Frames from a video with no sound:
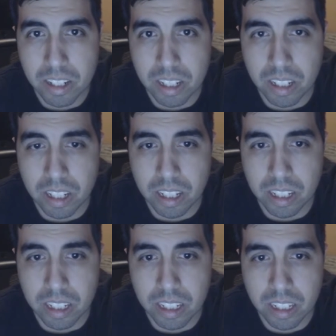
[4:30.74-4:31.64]
There's a lot
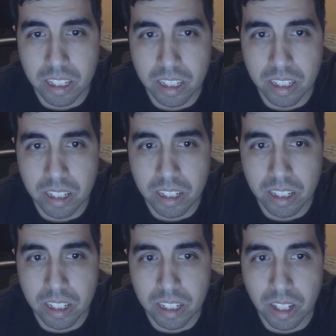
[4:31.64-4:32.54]
of...
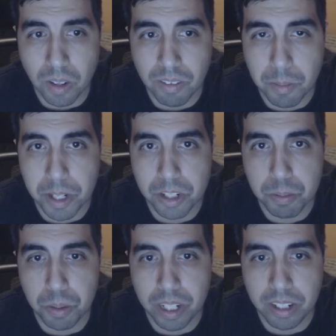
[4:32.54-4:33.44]
Oh, everybody's
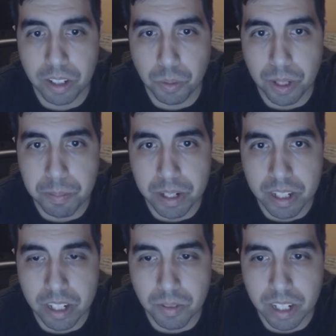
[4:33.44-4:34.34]
just pulling out their
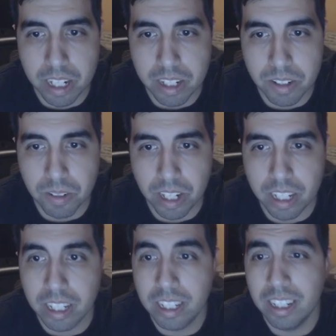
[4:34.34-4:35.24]
weapons. That's what that is. Okay.